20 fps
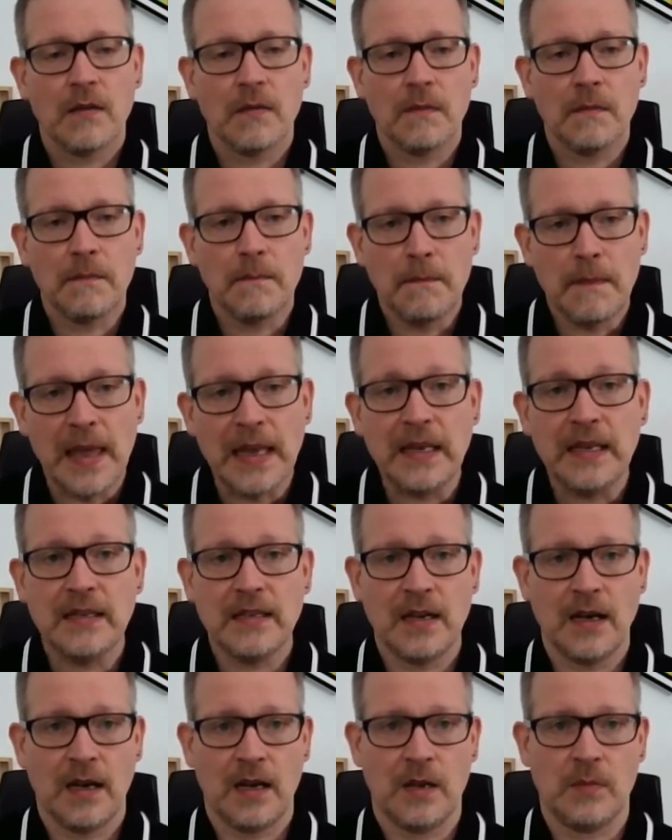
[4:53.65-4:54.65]
many
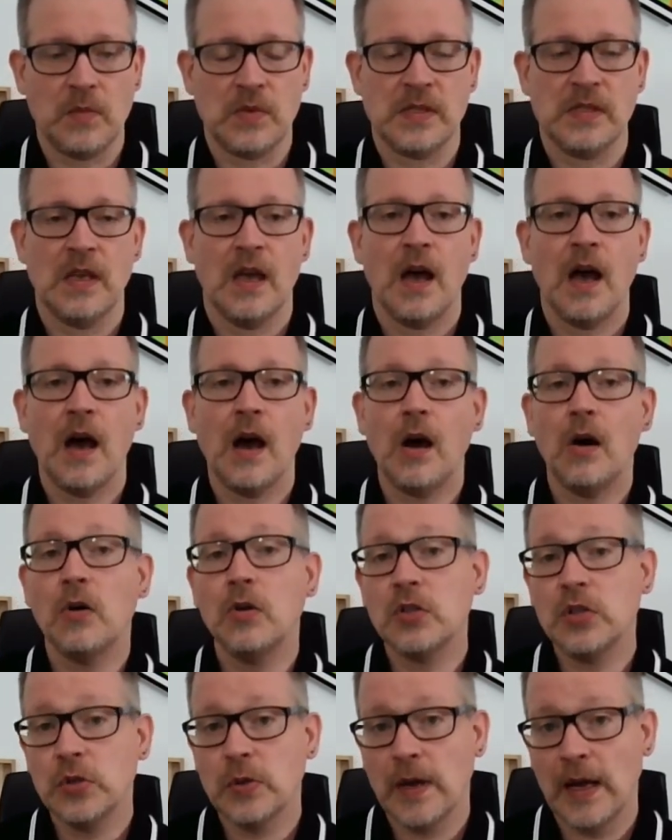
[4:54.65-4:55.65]
times how
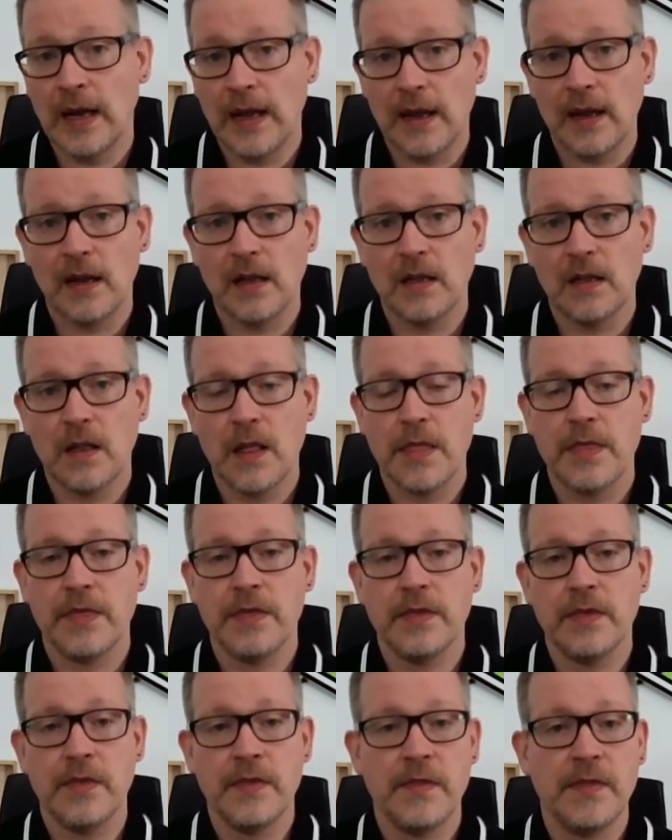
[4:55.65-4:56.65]
to handle
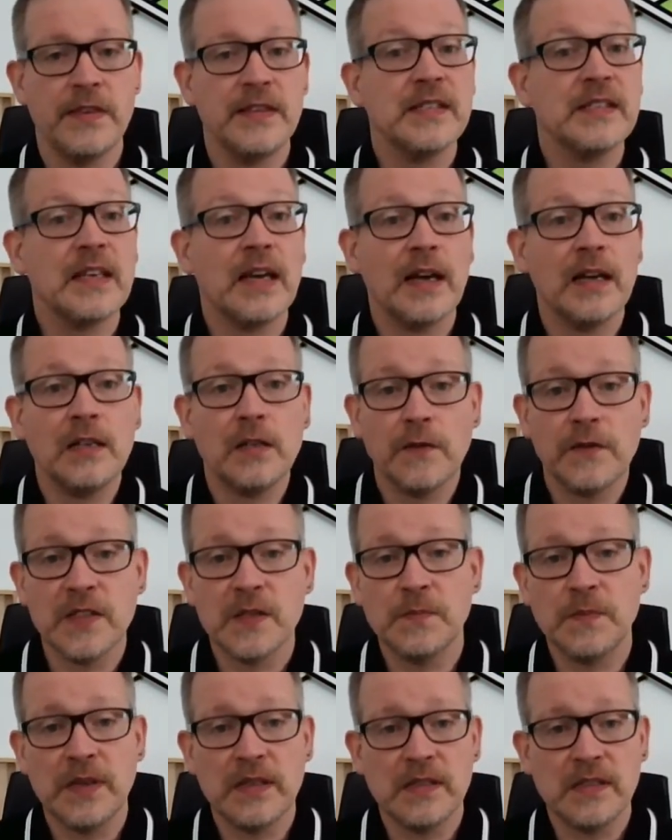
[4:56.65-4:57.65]
this kind of
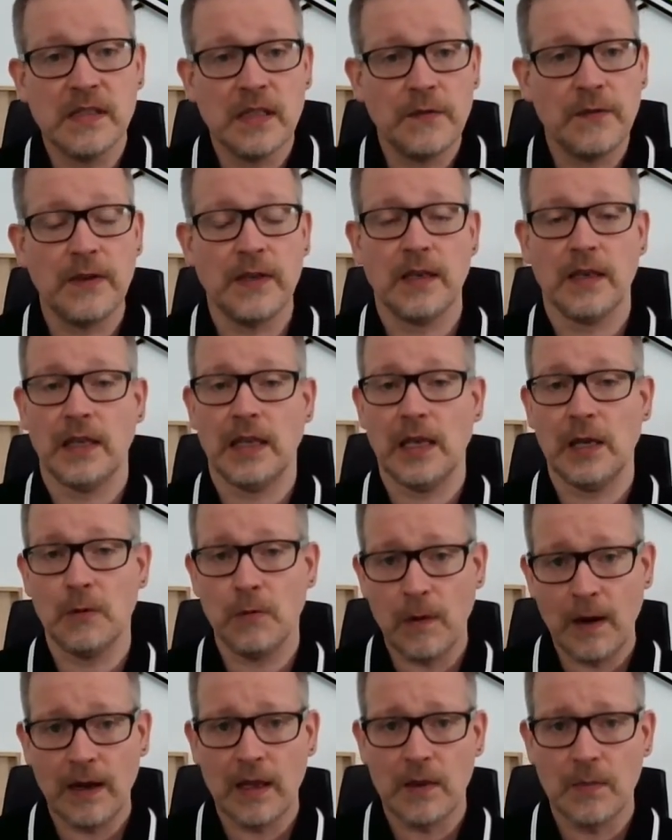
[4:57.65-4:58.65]
specific
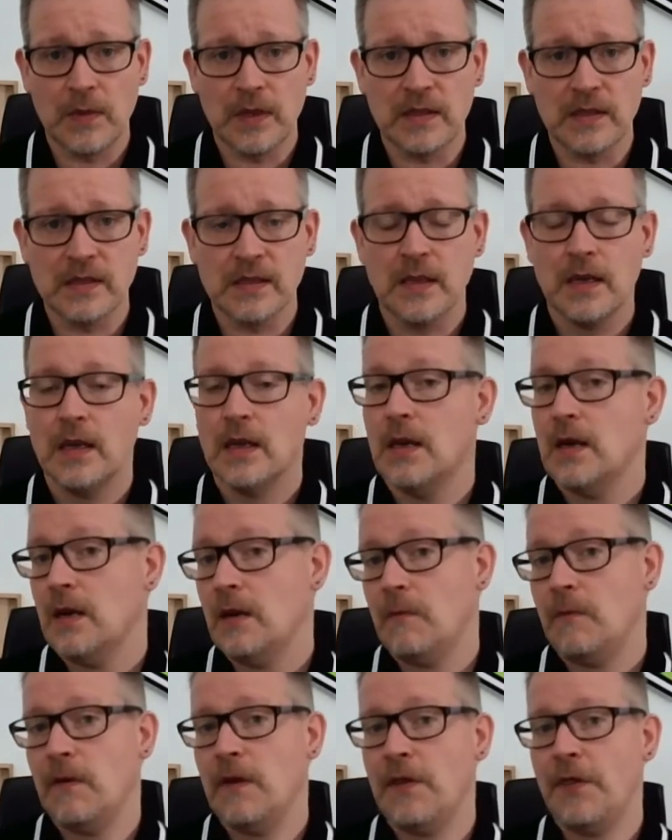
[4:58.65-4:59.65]
requirements,
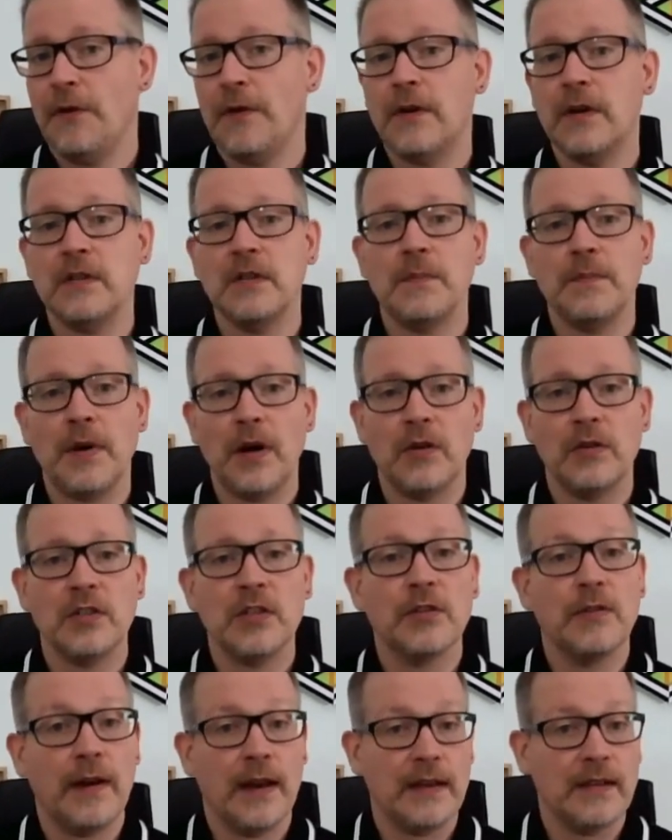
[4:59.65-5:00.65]
we thought about
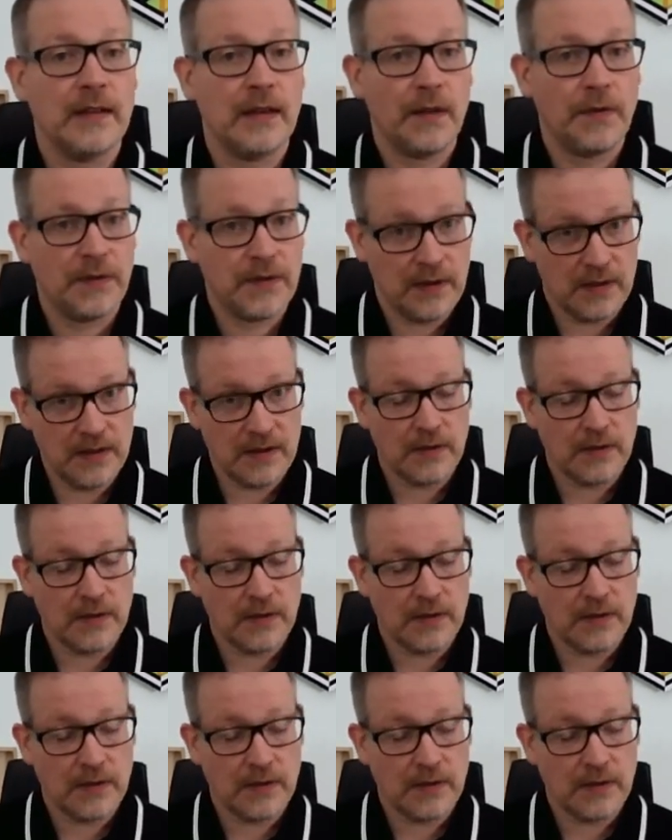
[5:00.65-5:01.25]
creating this